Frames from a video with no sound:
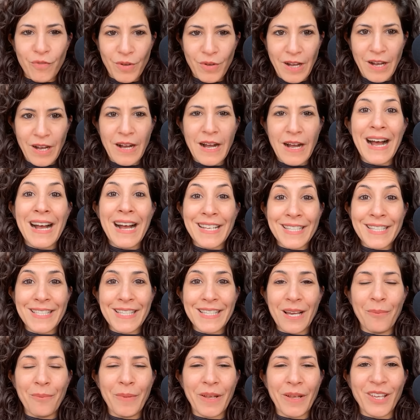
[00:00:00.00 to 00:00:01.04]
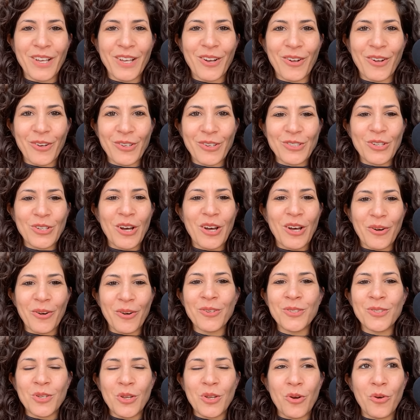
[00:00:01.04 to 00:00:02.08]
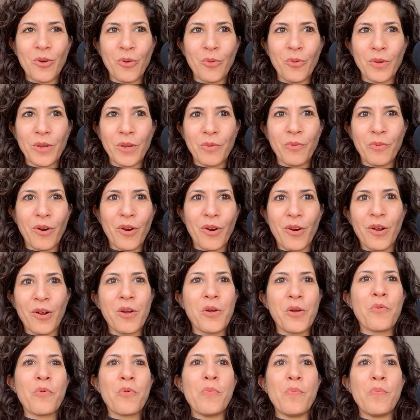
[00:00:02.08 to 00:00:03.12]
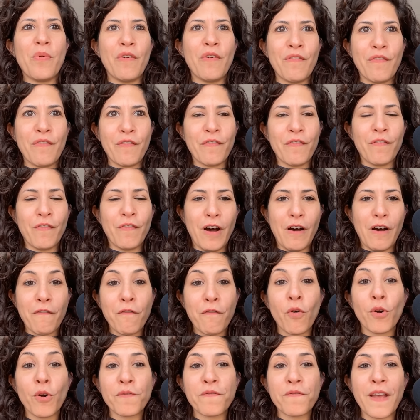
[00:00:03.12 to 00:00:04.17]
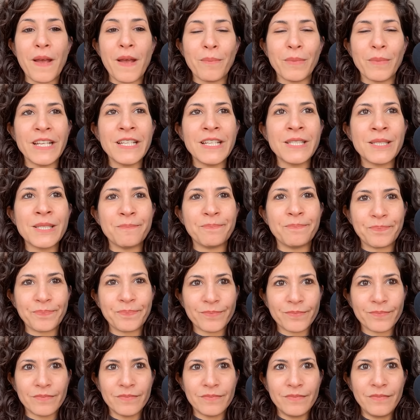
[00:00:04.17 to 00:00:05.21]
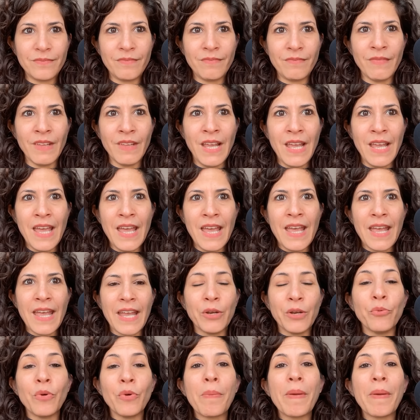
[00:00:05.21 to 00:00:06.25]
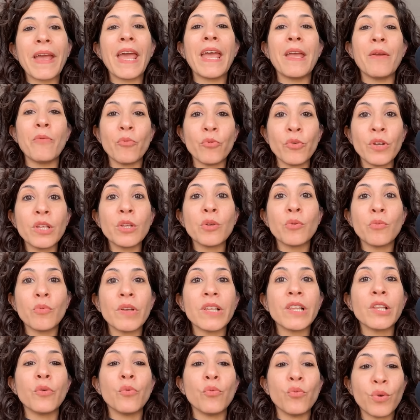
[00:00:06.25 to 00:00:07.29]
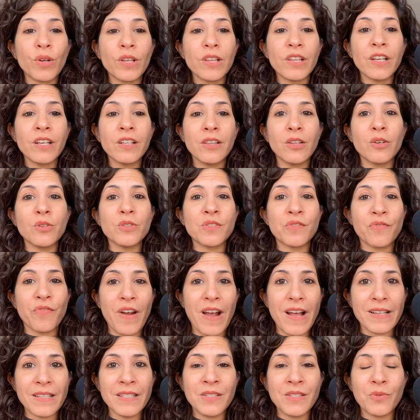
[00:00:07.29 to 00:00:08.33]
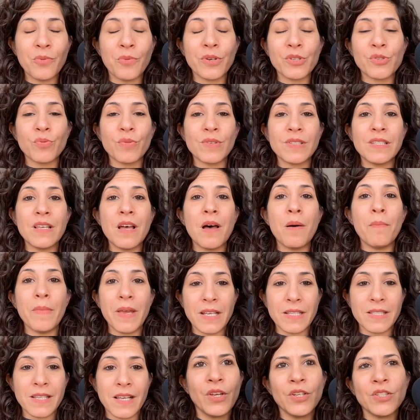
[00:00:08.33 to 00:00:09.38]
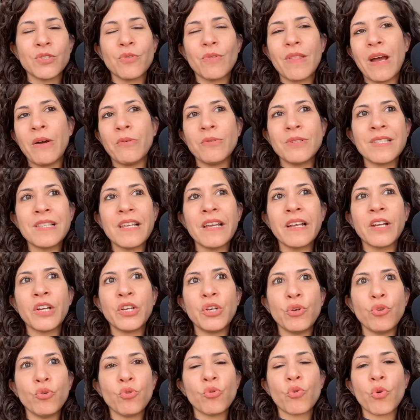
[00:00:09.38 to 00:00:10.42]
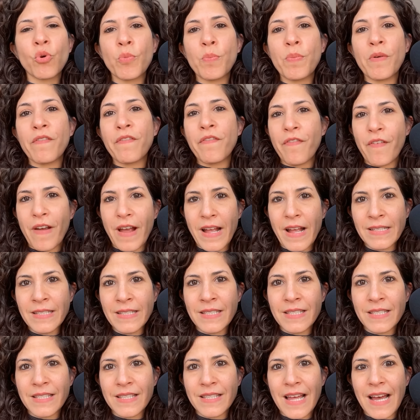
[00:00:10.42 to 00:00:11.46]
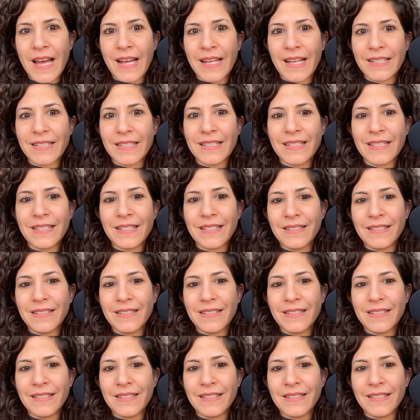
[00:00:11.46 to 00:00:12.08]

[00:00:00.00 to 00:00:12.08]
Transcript: uh, Asia, my younger daughter. So we were a group of uh, four families. And we became really, really, really close friends, which was amazing. So that was like a new group of friends that